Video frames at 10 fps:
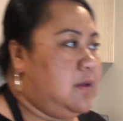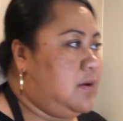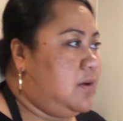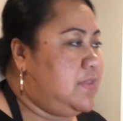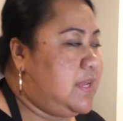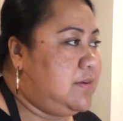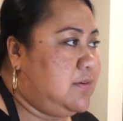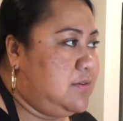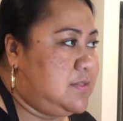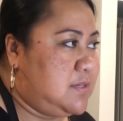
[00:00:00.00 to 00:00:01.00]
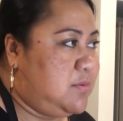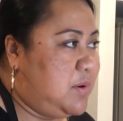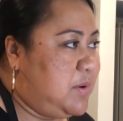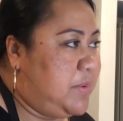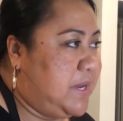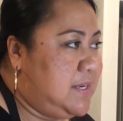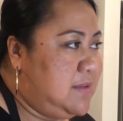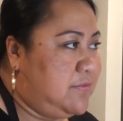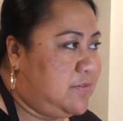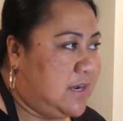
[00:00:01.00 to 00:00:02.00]
On that note, while we're
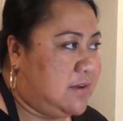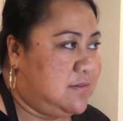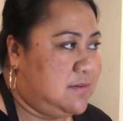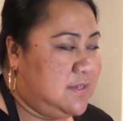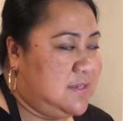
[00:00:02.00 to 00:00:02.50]
waiting for our